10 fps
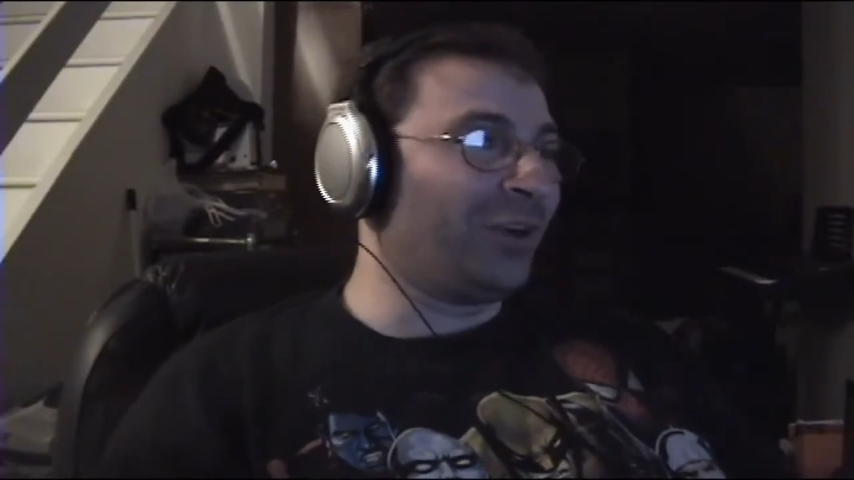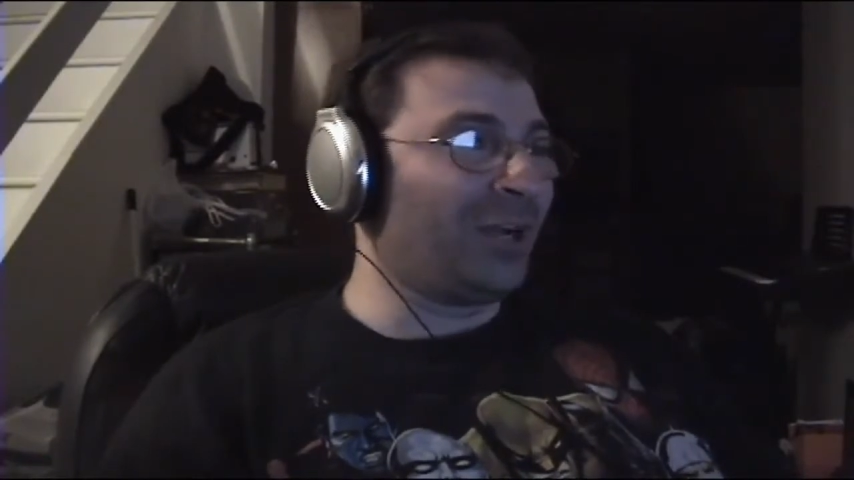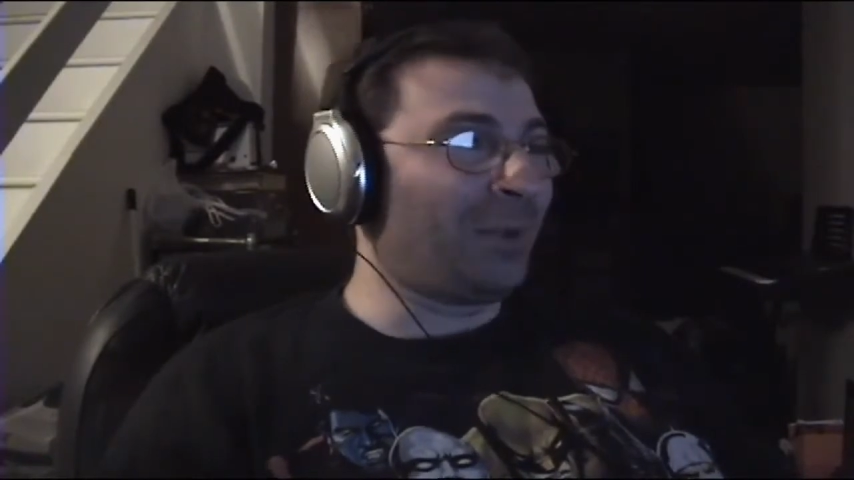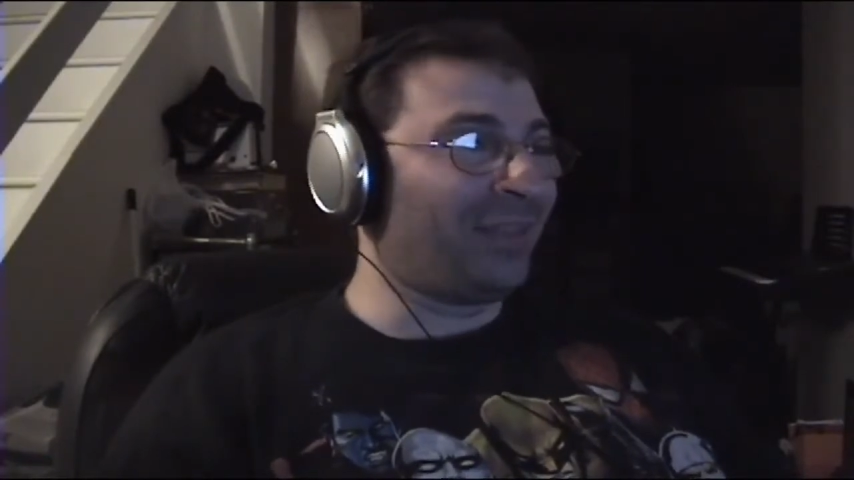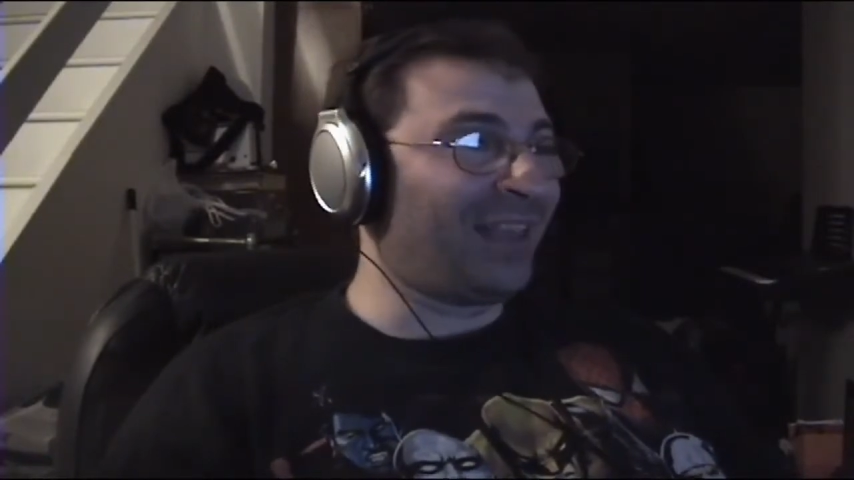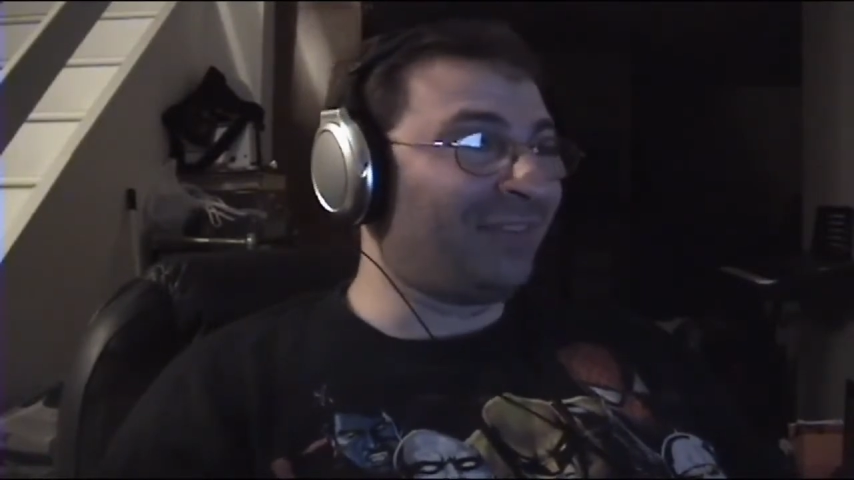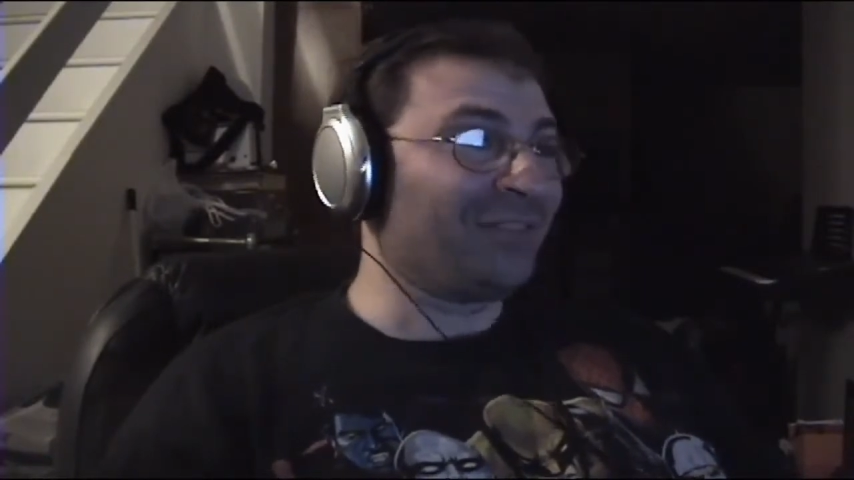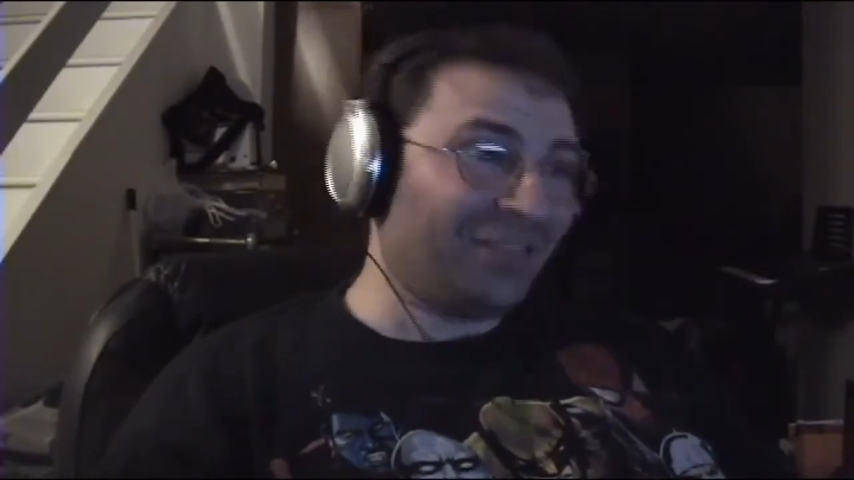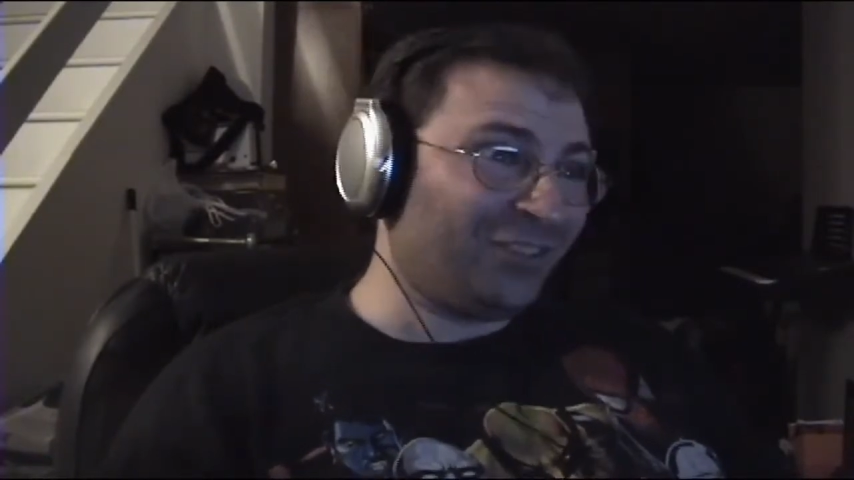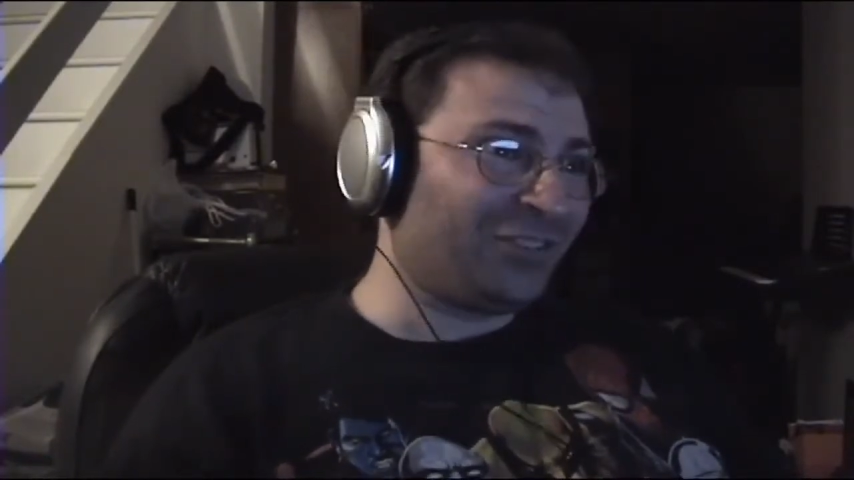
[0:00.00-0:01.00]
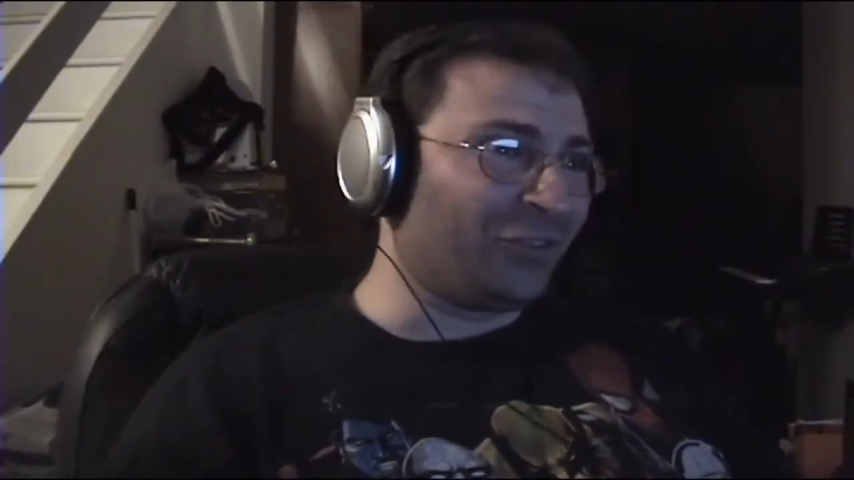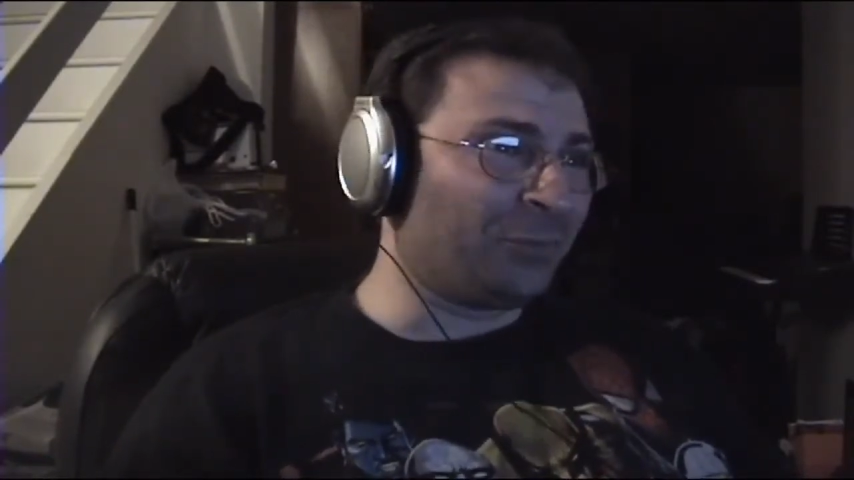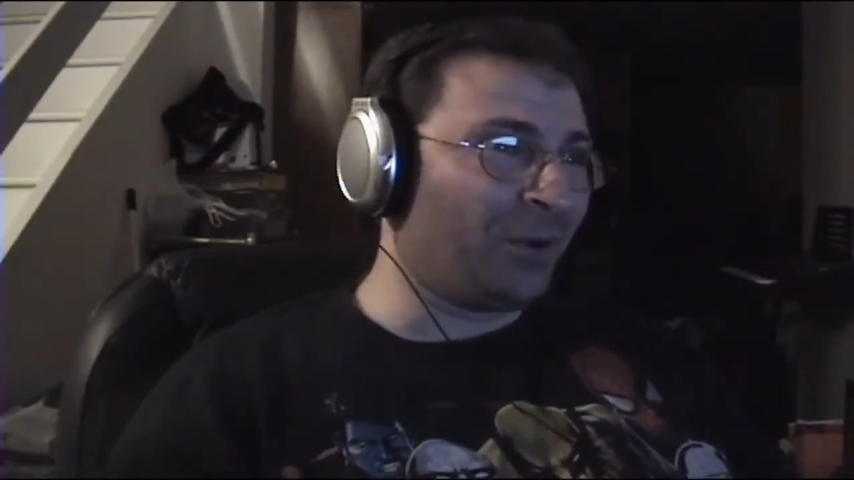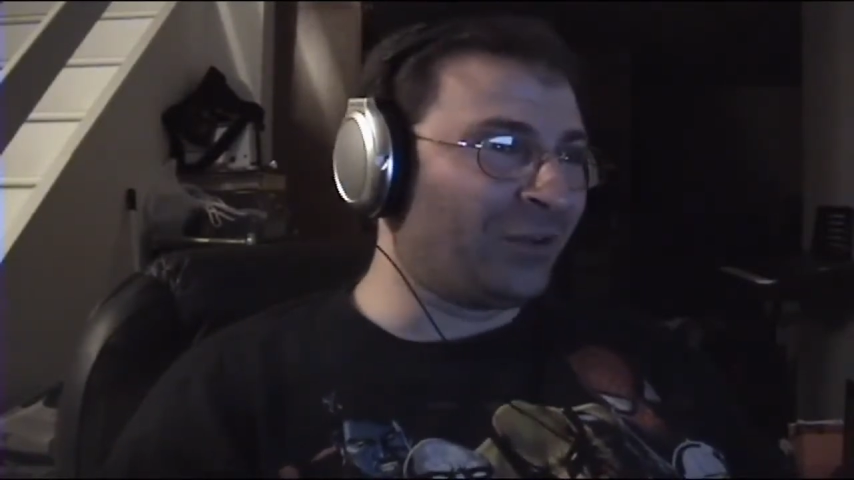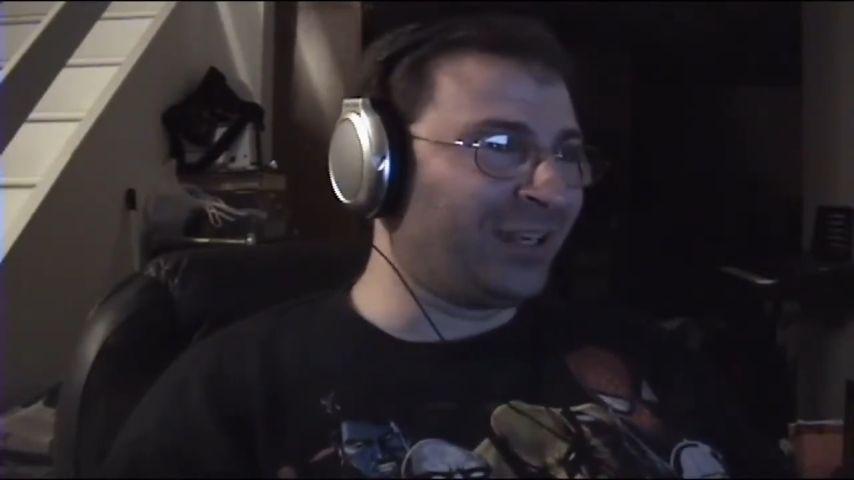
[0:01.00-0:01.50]
to worry about that for this
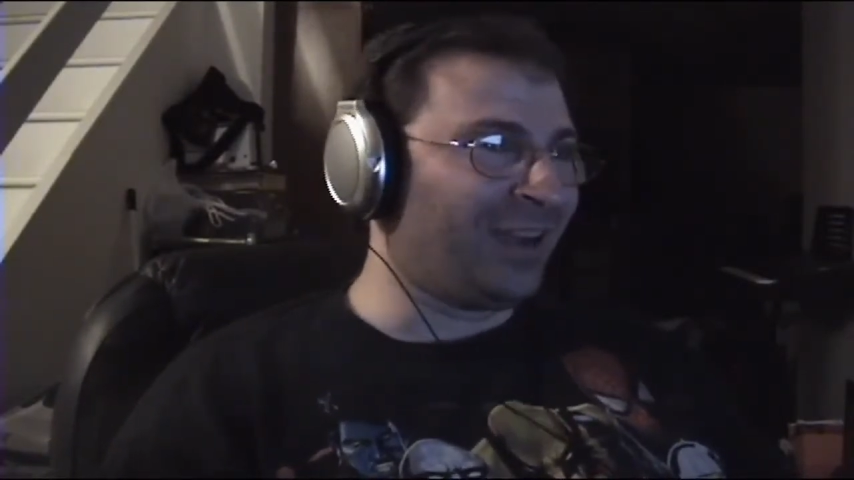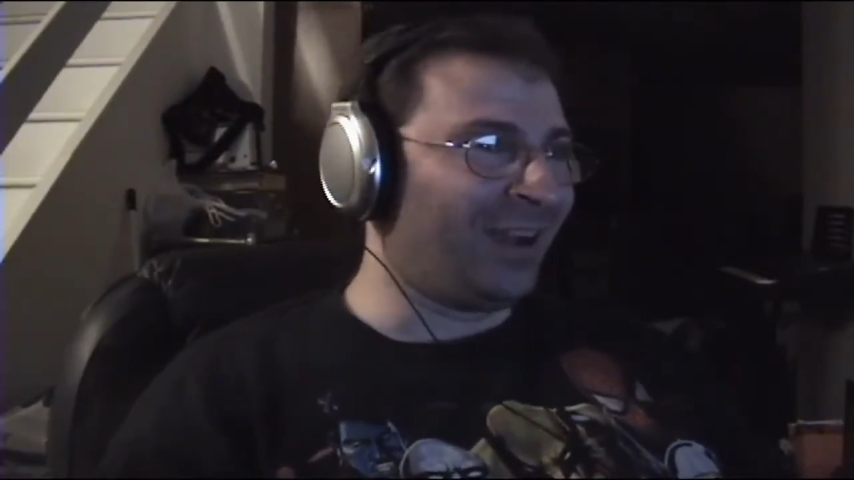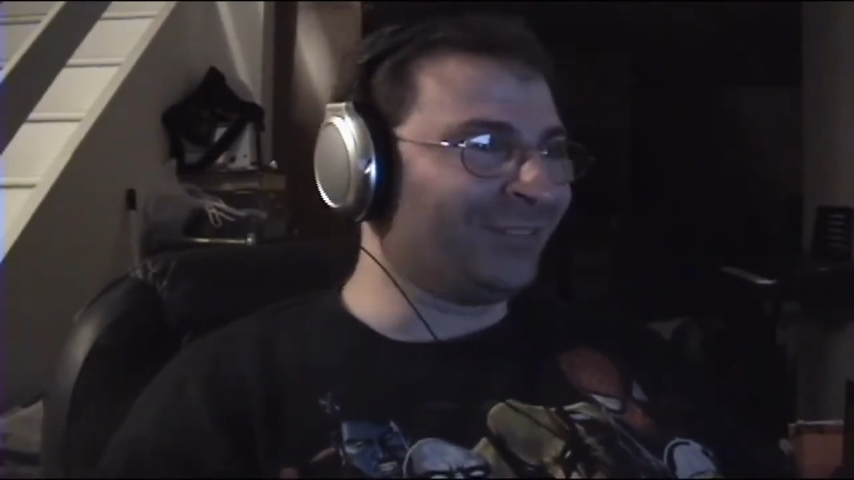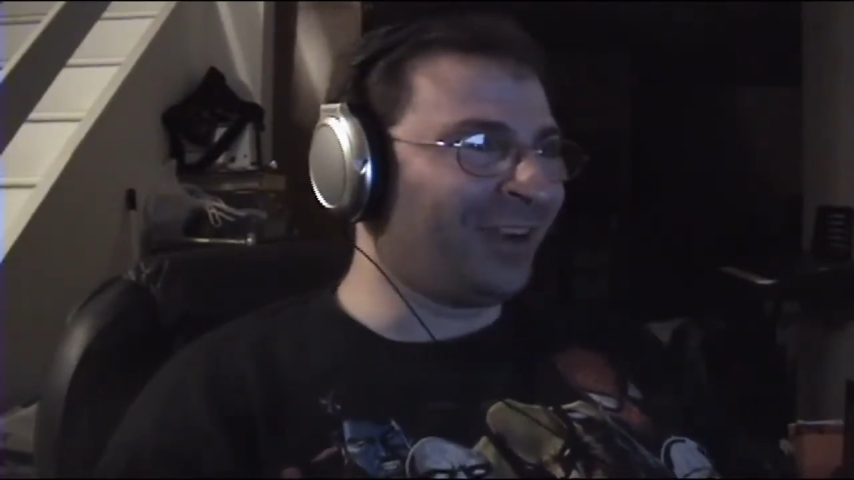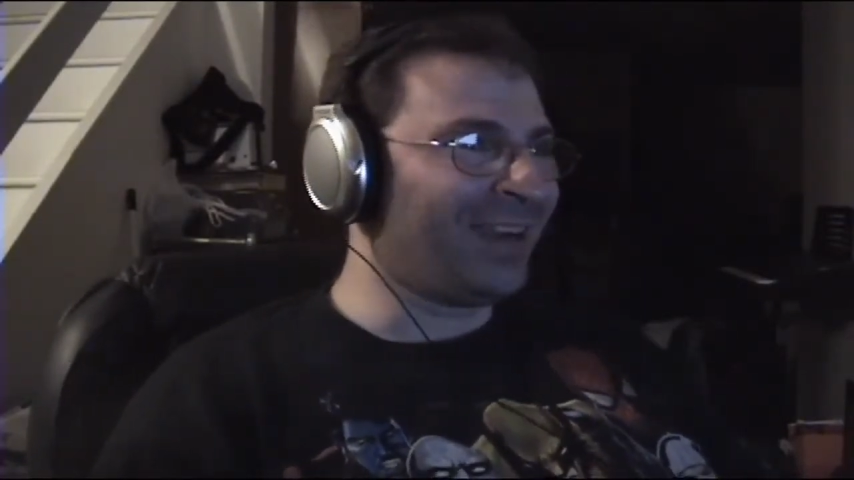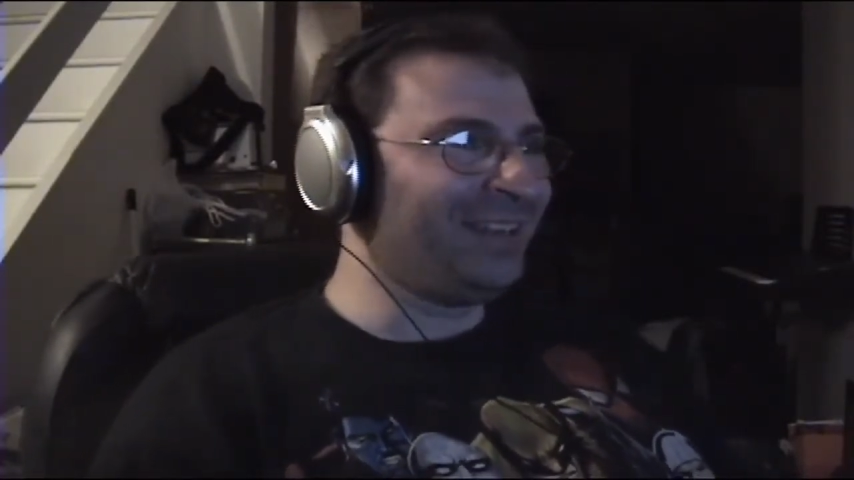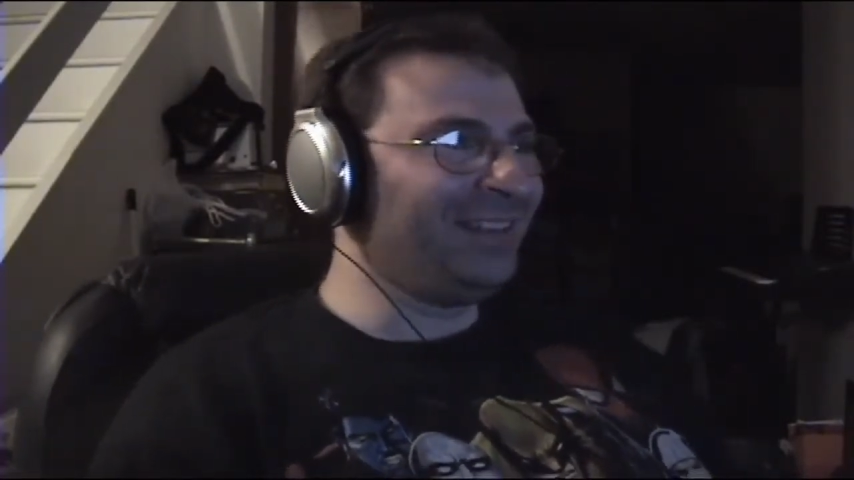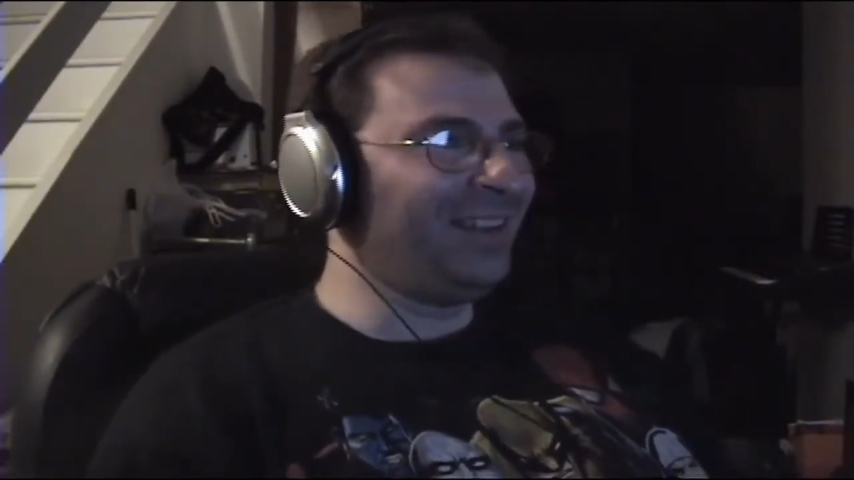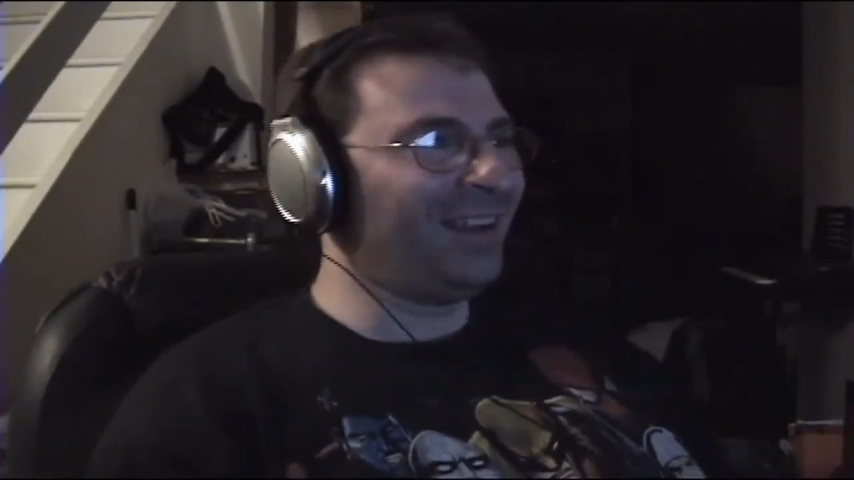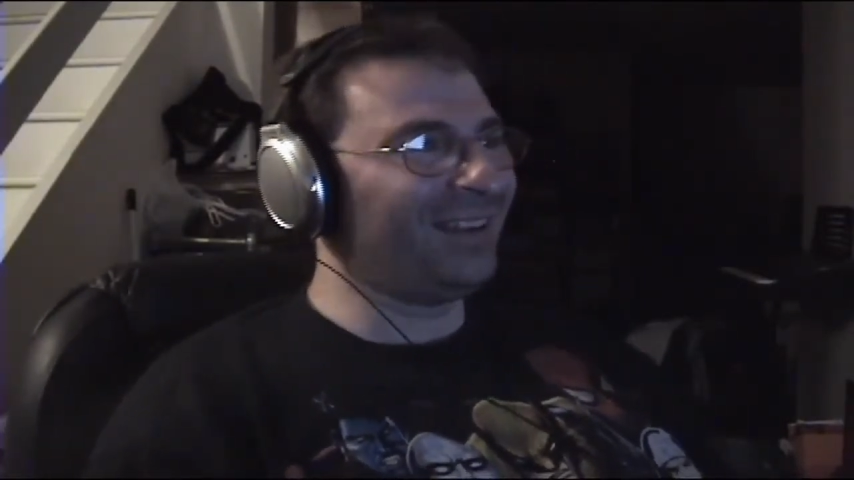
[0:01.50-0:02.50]
year's BronyCon, right?